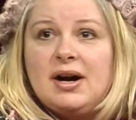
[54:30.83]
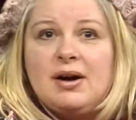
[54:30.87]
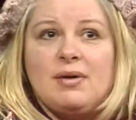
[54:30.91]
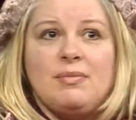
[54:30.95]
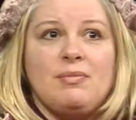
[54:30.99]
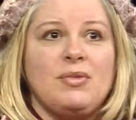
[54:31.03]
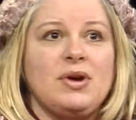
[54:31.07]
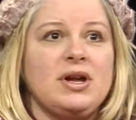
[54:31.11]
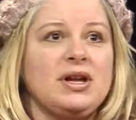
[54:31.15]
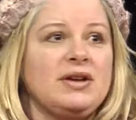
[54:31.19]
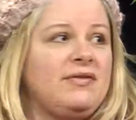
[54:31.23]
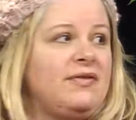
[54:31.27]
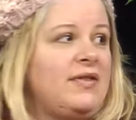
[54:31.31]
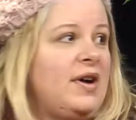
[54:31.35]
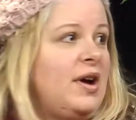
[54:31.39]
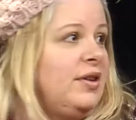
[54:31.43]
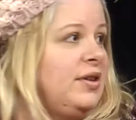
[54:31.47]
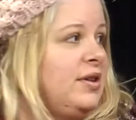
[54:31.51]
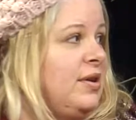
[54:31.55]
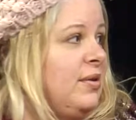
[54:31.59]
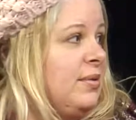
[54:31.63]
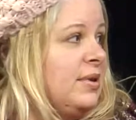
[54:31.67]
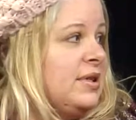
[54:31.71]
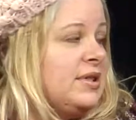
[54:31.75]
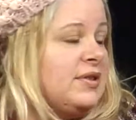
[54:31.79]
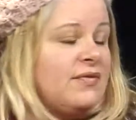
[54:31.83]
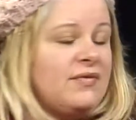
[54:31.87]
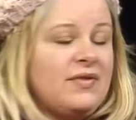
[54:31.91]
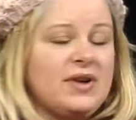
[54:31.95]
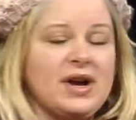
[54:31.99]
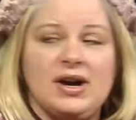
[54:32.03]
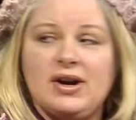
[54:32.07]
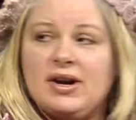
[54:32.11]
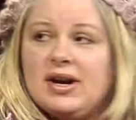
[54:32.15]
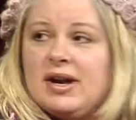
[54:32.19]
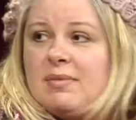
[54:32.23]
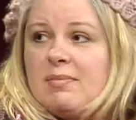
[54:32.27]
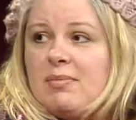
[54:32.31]
We felt it was
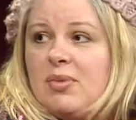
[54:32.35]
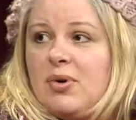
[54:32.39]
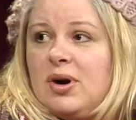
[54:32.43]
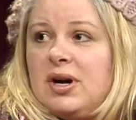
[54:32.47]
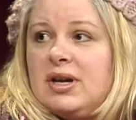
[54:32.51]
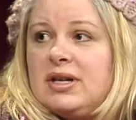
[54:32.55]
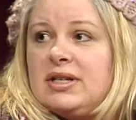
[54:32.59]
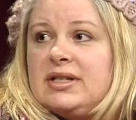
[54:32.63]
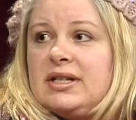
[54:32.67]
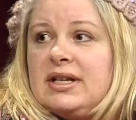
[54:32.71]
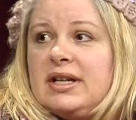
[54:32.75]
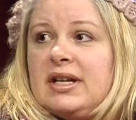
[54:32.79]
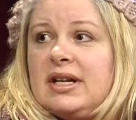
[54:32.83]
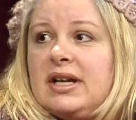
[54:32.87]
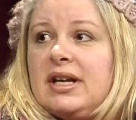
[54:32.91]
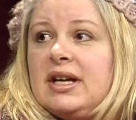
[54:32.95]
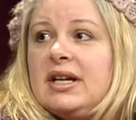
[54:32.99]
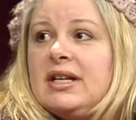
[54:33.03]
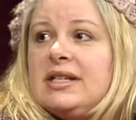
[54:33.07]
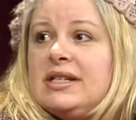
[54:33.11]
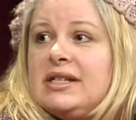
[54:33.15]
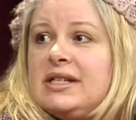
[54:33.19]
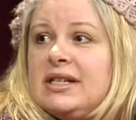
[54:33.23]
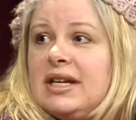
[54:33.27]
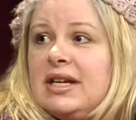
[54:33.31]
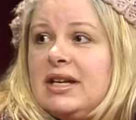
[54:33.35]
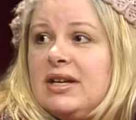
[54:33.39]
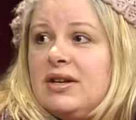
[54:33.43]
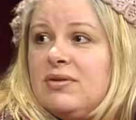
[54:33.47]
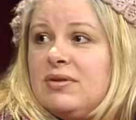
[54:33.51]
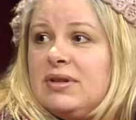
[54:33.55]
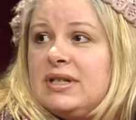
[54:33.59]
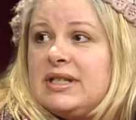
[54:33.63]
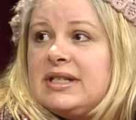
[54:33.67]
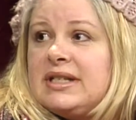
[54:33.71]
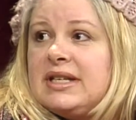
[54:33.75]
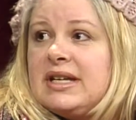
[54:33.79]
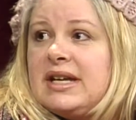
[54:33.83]
very important to
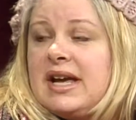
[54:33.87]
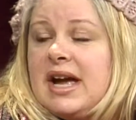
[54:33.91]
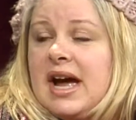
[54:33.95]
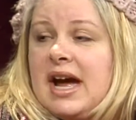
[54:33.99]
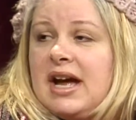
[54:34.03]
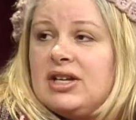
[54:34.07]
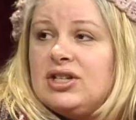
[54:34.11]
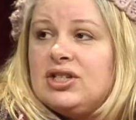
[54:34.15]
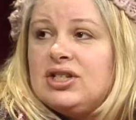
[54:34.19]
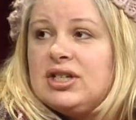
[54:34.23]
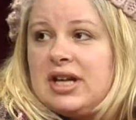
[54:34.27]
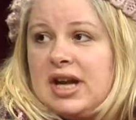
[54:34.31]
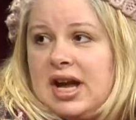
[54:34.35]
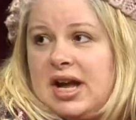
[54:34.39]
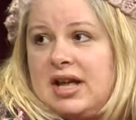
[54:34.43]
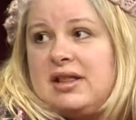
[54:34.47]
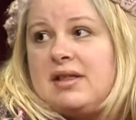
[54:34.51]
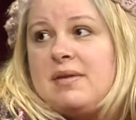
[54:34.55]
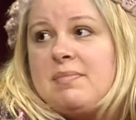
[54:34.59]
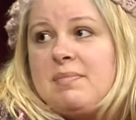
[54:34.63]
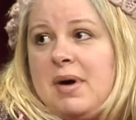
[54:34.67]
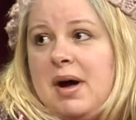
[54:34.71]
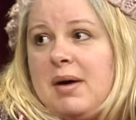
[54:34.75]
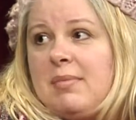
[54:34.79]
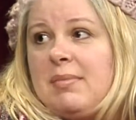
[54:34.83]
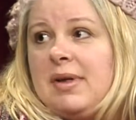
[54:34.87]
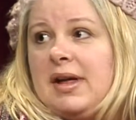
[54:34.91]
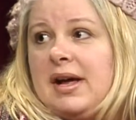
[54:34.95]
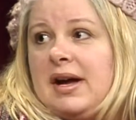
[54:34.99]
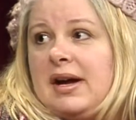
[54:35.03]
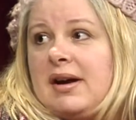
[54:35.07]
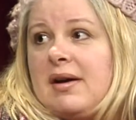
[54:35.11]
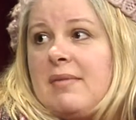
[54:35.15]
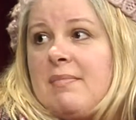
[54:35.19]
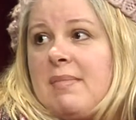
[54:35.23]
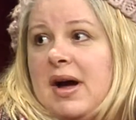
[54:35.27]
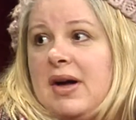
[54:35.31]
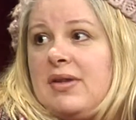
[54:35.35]
continuously educate the
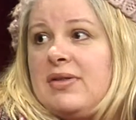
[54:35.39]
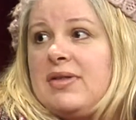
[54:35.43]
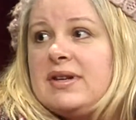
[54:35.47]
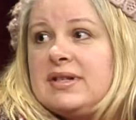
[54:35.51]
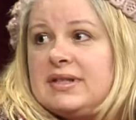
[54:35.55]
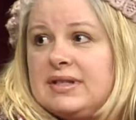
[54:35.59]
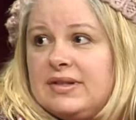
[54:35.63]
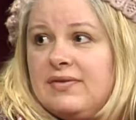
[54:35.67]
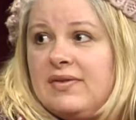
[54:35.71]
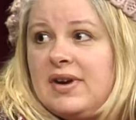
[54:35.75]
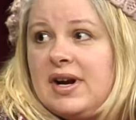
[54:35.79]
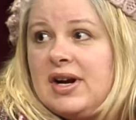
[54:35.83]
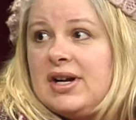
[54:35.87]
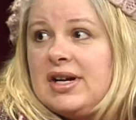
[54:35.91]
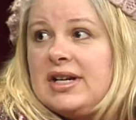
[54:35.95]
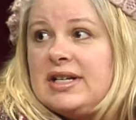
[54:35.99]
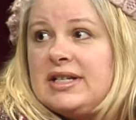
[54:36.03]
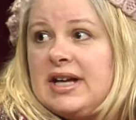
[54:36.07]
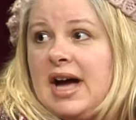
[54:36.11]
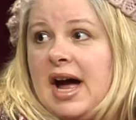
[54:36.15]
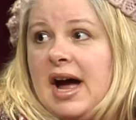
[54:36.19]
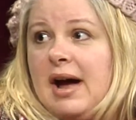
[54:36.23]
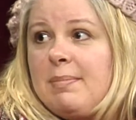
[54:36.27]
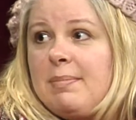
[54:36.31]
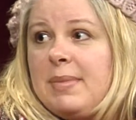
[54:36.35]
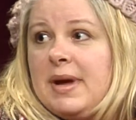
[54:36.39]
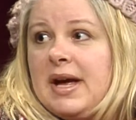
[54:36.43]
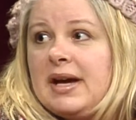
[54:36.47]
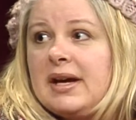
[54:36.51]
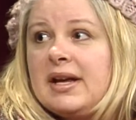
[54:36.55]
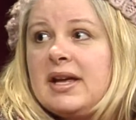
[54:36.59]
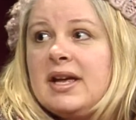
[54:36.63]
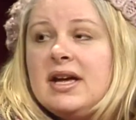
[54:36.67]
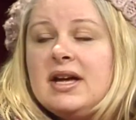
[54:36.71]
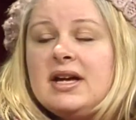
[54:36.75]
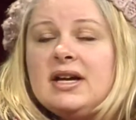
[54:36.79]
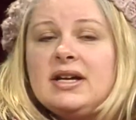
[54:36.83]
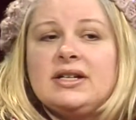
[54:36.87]
public about this very topic,
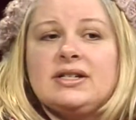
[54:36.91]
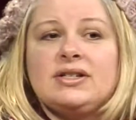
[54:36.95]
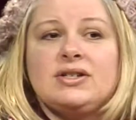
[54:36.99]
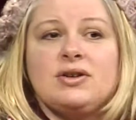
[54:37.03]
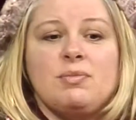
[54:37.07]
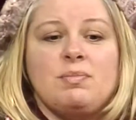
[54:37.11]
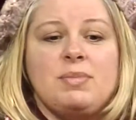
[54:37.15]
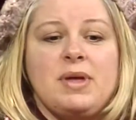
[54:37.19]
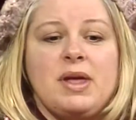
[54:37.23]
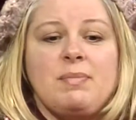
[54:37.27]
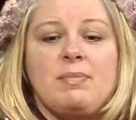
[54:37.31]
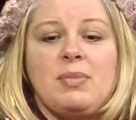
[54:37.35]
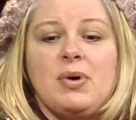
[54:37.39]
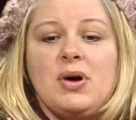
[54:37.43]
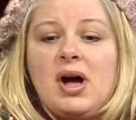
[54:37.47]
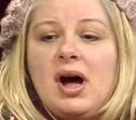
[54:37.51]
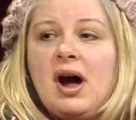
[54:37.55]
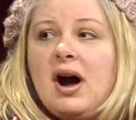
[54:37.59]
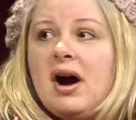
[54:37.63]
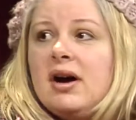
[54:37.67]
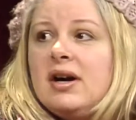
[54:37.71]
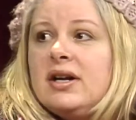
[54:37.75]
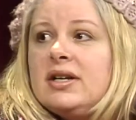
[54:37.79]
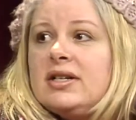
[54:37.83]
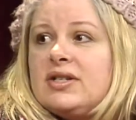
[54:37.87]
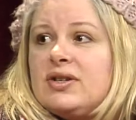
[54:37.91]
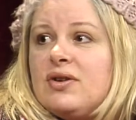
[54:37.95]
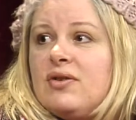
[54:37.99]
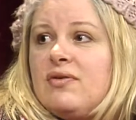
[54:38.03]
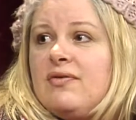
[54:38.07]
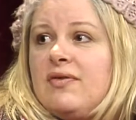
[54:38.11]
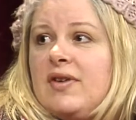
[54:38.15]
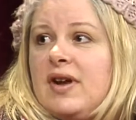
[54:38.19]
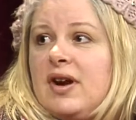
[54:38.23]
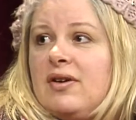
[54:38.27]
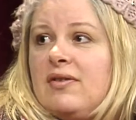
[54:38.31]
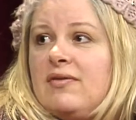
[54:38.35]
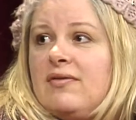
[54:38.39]
so people aren't so
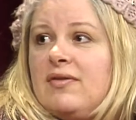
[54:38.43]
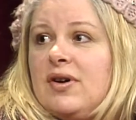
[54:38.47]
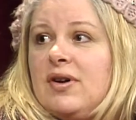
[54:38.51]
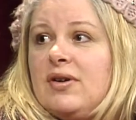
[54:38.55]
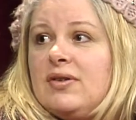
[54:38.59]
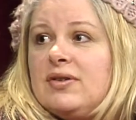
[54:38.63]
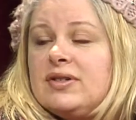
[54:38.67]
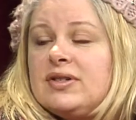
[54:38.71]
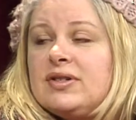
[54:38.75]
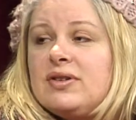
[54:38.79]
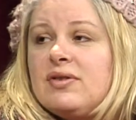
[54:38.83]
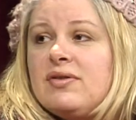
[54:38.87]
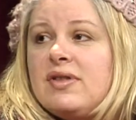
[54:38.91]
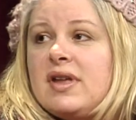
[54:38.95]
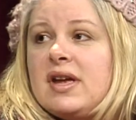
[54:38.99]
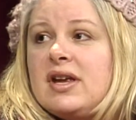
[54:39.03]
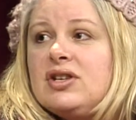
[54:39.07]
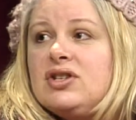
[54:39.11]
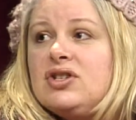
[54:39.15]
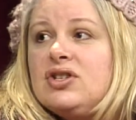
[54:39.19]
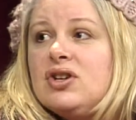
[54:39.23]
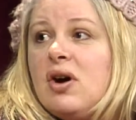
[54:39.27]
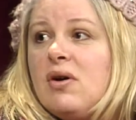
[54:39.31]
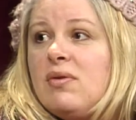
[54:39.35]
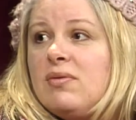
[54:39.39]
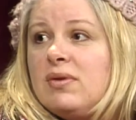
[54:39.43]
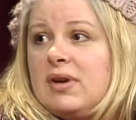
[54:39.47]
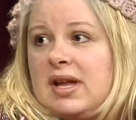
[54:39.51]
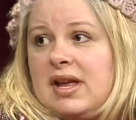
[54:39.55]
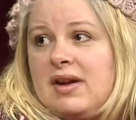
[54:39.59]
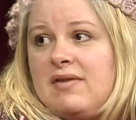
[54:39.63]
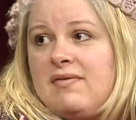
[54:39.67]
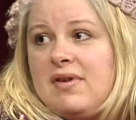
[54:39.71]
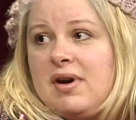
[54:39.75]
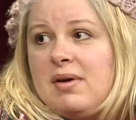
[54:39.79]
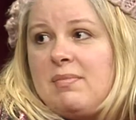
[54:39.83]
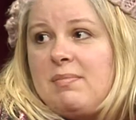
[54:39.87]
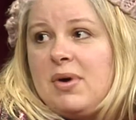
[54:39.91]
fearful, so they don't
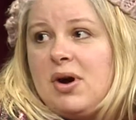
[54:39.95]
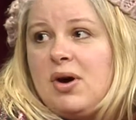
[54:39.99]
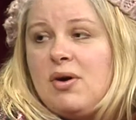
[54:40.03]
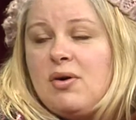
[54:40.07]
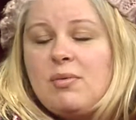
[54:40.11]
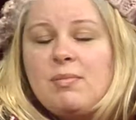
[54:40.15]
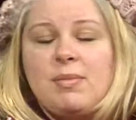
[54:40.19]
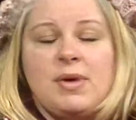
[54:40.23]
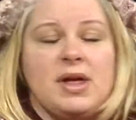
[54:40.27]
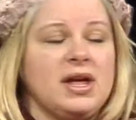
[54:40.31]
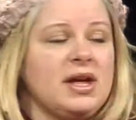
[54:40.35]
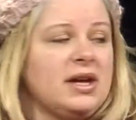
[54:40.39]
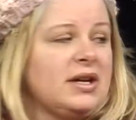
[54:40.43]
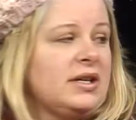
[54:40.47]
give up hope.